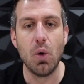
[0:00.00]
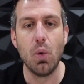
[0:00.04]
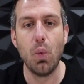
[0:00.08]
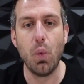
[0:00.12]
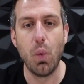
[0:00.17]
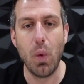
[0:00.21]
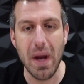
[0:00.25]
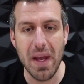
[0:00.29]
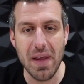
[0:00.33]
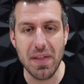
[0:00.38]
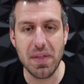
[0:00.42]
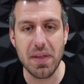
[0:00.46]

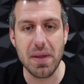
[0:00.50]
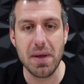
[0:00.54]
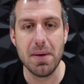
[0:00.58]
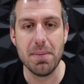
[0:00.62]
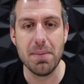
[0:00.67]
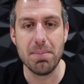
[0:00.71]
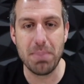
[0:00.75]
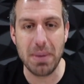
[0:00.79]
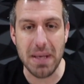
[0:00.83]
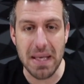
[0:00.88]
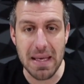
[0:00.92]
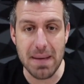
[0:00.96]
with
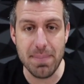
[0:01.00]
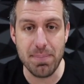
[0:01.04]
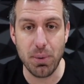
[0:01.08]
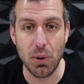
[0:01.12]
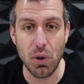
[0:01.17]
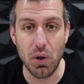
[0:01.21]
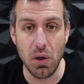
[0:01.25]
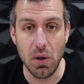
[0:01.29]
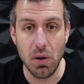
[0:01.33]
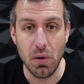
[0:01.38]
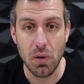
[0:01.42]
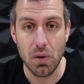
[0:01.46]

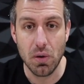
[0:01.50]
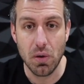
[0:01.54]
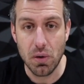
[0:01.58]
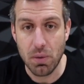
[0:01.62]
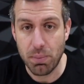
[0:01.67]
people,